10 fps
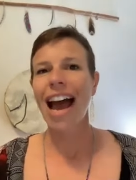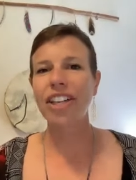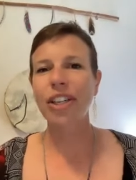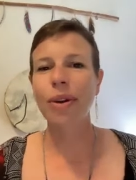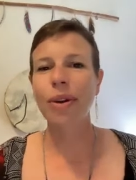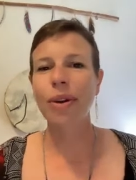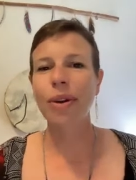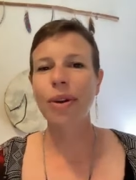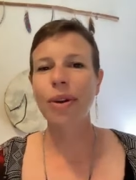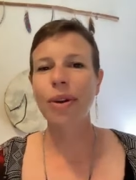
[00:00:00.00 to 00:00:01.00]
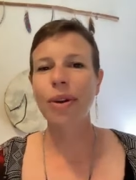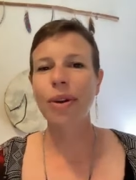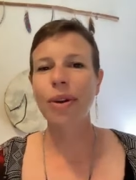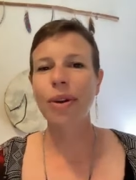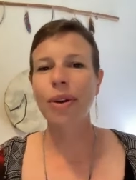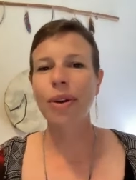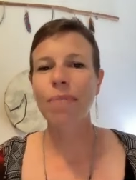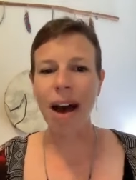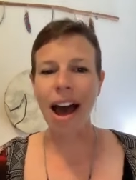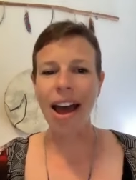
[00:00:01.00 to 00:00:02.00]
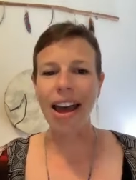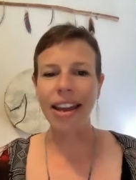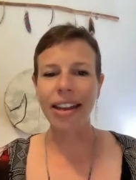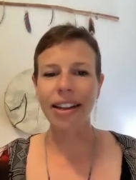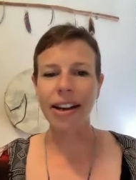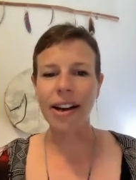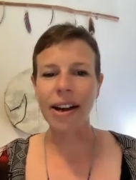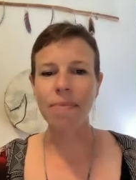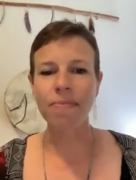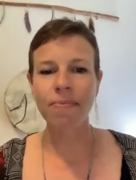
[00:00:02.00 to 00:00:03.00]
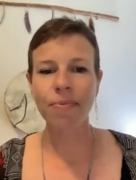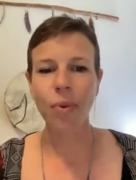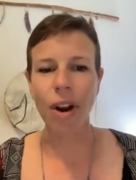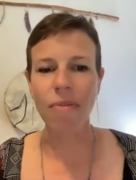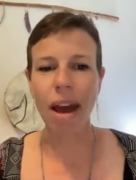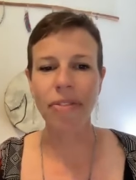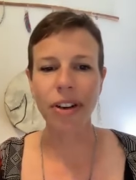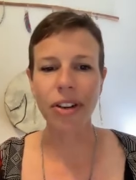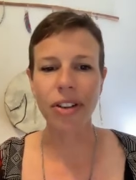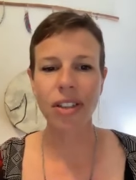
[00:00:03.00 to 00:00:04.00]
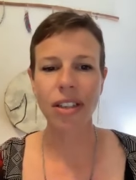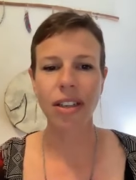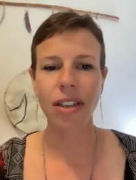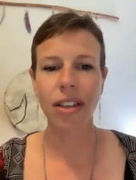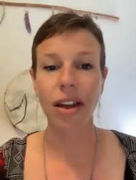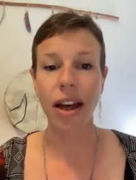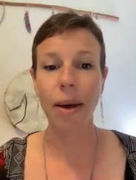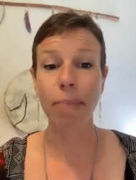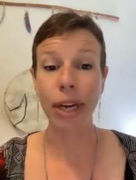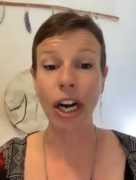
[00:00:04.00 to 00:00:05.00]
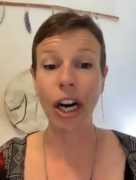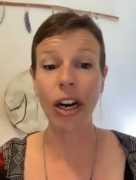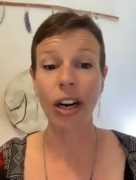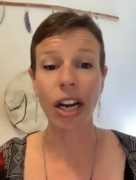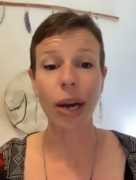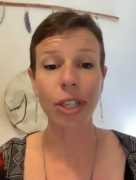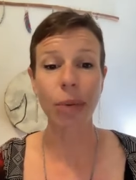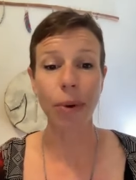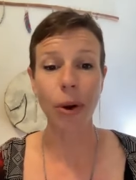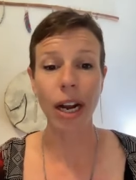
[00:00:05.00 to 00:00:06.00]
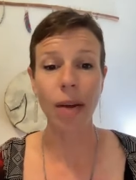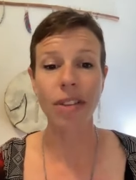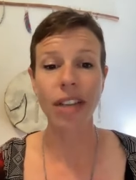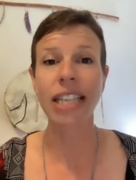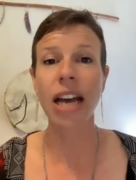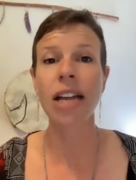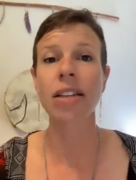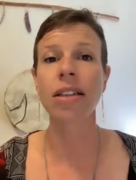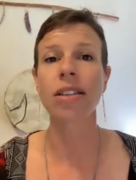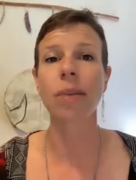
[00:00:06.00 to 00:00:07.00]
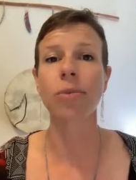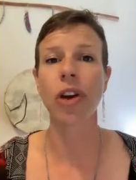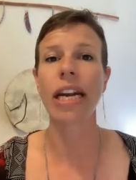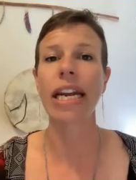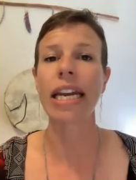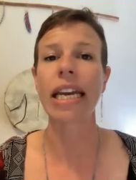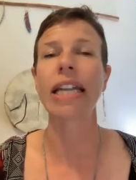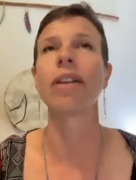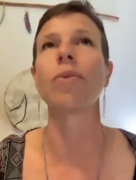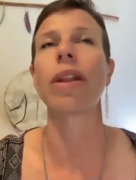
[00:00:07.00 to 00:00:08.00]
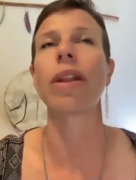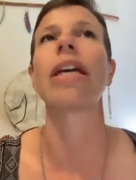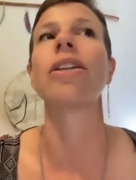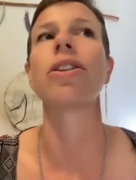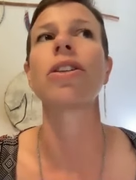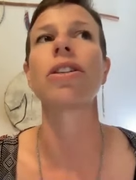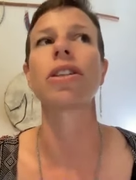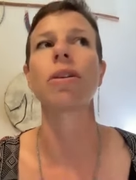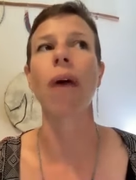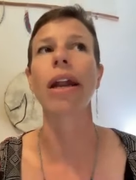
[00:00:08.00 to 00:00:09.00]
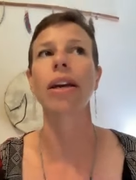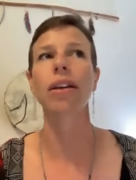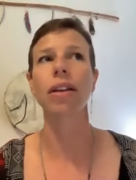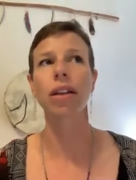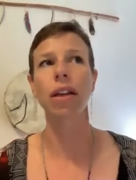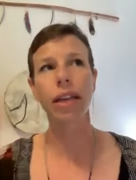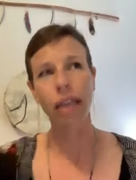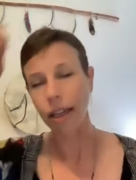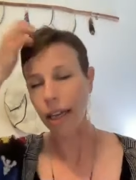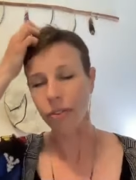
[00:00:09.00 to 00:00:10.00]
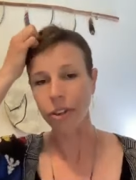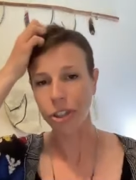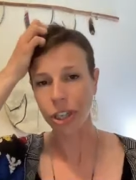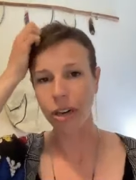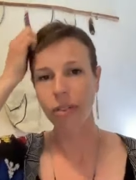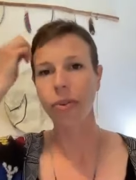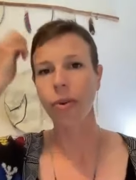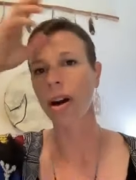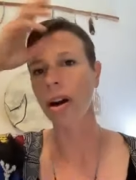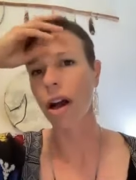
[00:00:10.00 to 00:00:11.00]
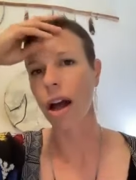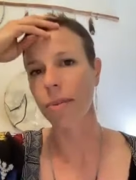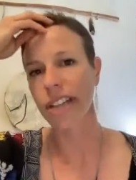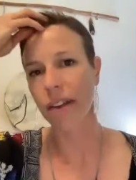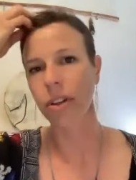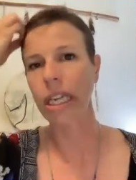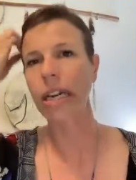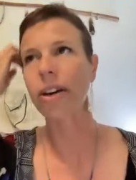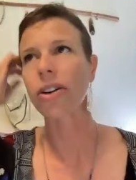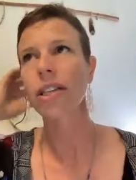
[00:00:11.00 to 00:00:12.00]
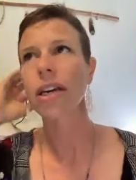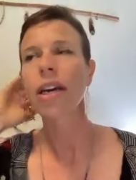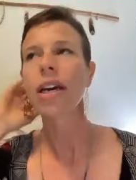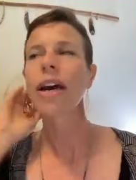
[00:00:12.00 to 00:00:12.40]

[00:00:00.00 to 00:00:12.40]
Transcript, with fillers: actually remember when I bought my um, one of my first uh, bigger coaching programs. I'd done some training in within shamanic healing for sure for um, several years,